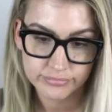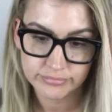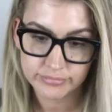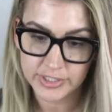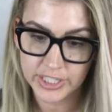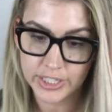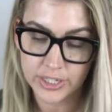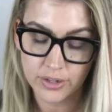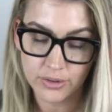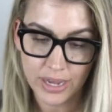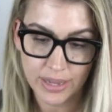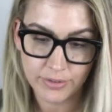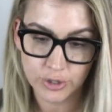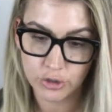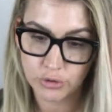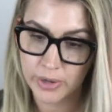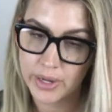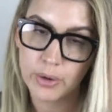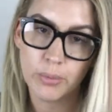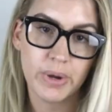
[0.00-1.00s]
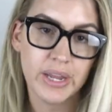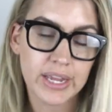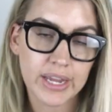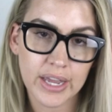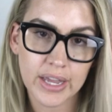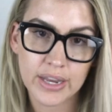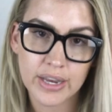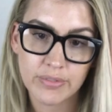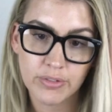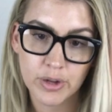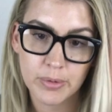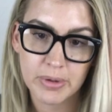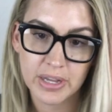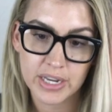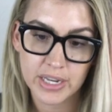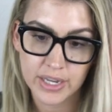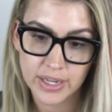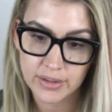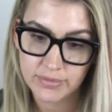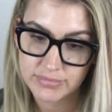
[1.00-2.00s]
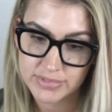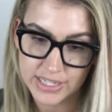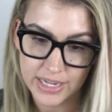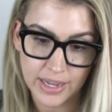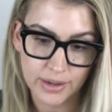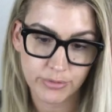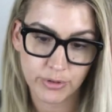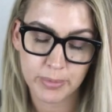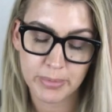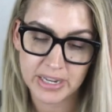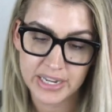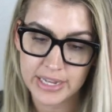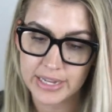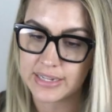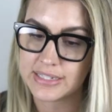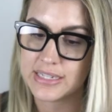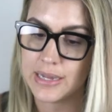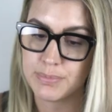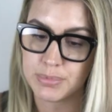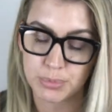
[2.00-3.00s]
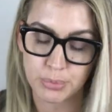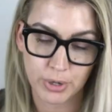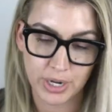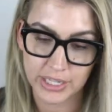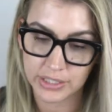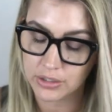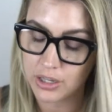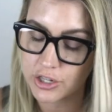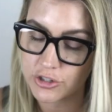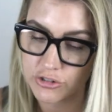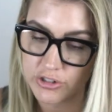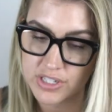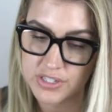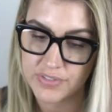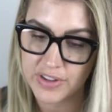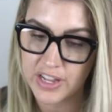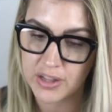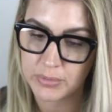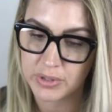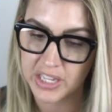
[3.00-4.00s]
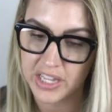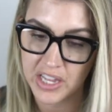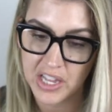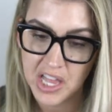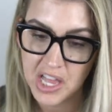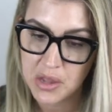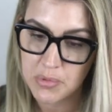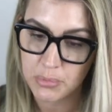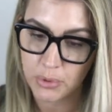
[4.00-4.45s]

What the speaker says: you know, have a great weekend, everybody, to everybody except Brian Laundrie's family.